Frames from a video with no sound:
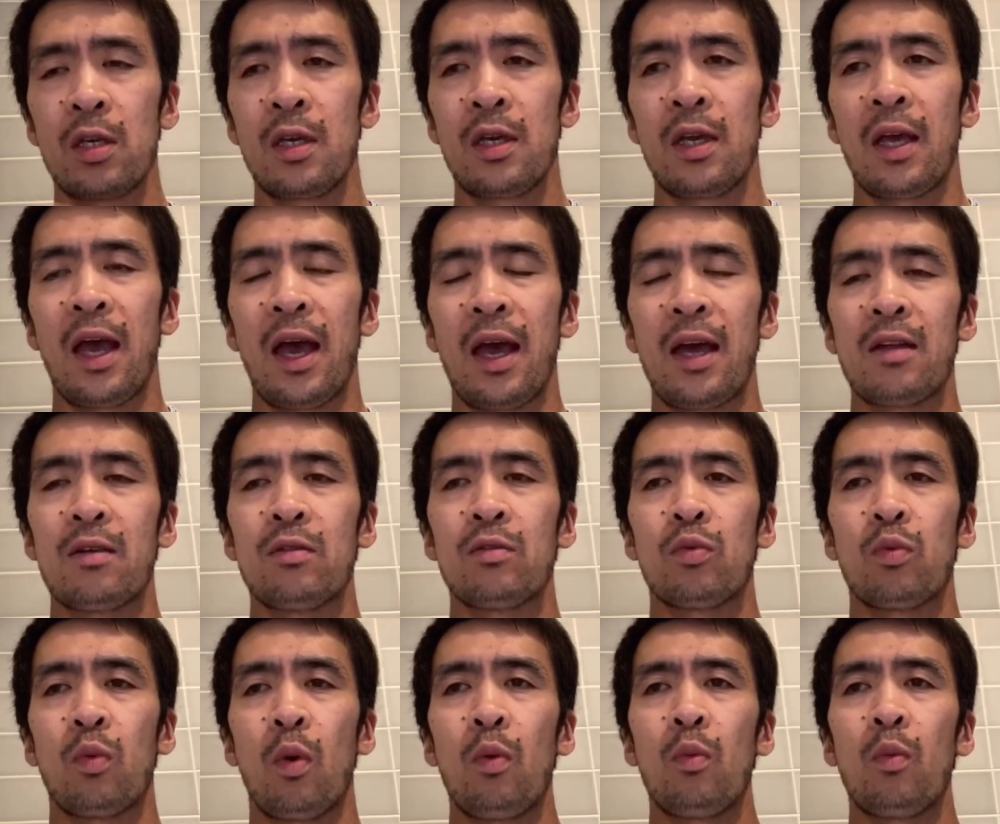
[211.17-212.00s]
And
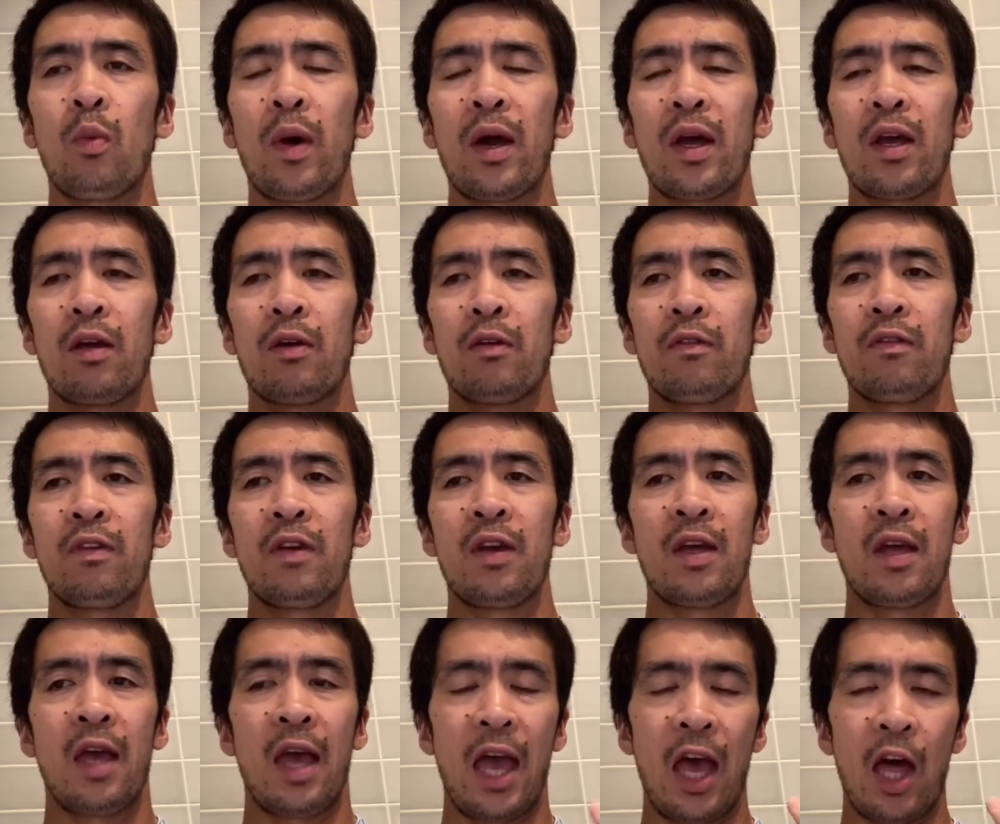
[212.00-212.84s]
one way of
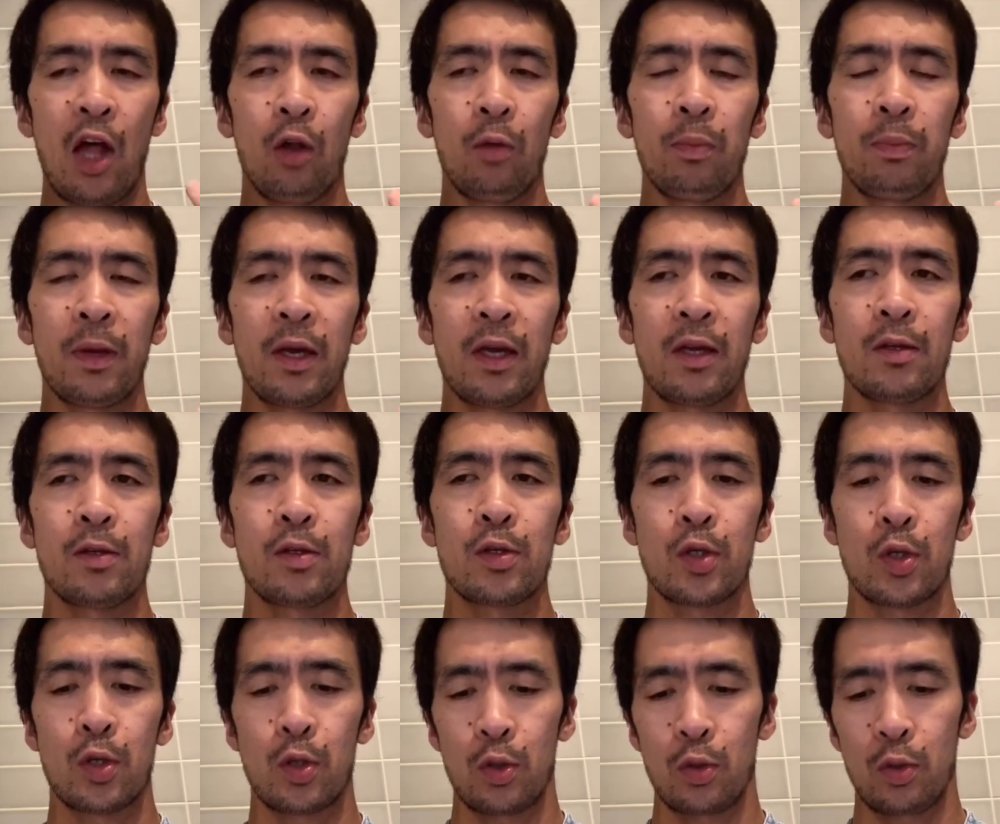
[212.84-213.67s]
helping
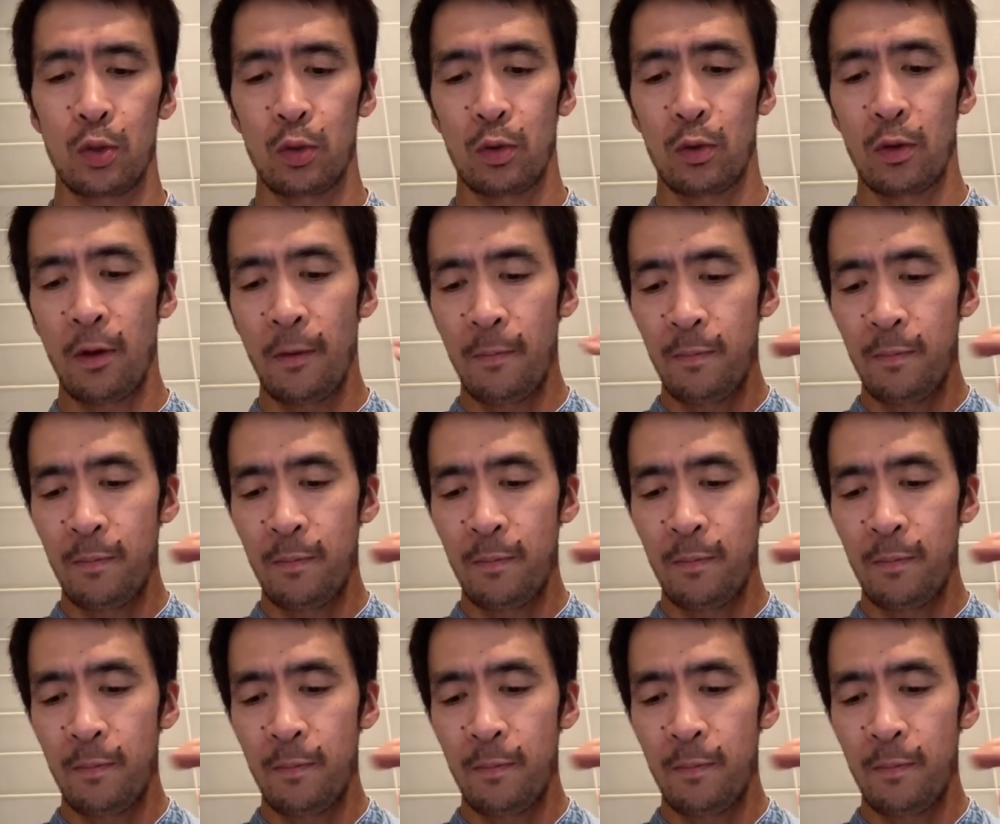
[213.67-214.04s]
to